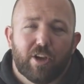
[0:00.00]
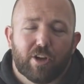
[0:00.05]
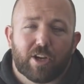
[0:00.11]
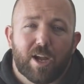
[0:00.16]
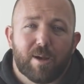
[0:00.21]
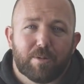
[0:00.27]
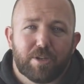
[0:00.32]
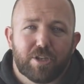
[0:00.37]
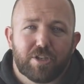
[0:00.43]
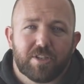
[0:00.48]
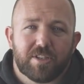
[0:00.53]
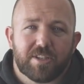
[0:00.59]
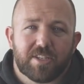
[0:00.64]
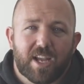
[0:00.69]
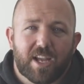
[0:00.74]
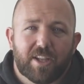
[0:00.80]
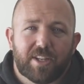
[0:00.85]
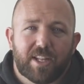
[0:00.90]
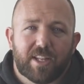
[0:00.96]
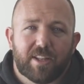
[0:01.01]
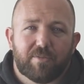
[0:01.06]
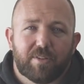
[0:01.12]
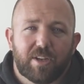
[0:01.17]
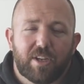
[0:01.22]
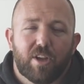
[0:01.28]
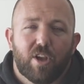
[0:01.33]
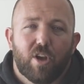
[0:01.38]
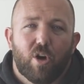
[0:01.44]
your competition style
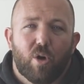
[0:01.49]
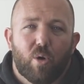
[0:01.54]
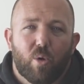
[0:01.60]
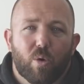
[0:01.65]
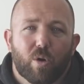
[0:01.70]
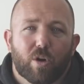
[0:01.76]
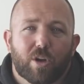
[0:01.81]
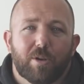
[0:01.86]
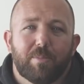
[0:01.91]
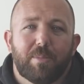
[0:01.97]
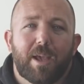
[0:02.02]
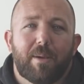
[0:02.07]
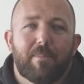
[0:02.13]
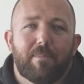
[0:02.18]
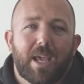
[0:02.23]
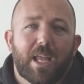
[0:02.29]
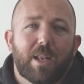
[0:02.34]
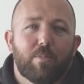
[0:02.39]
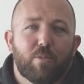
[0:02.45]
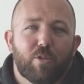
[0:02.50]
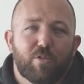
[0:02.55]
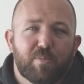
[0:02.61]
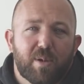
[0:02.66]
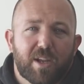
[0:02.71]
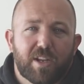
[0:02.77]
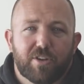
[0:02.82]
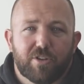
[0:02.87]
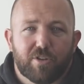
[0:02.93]
deadlifting, or it could be a main
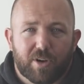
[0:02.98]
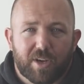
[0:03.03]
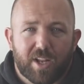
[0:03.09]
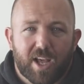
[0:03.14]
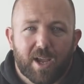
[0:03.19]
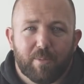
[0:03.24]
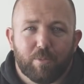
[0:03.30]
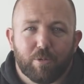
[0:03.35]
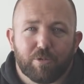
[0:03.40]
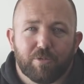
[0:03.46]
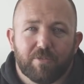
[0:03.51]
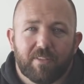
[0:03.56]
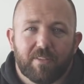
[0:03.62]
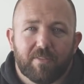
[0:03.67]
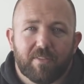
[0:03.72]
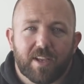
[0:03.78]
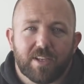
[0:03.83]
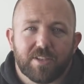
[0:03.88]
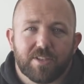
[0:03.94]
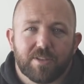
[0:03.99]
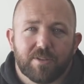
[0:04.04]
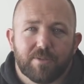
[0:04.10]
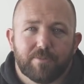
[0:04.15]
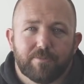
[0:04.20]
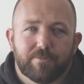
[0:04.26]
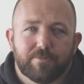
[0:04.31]
movement during a hypertrophy phase.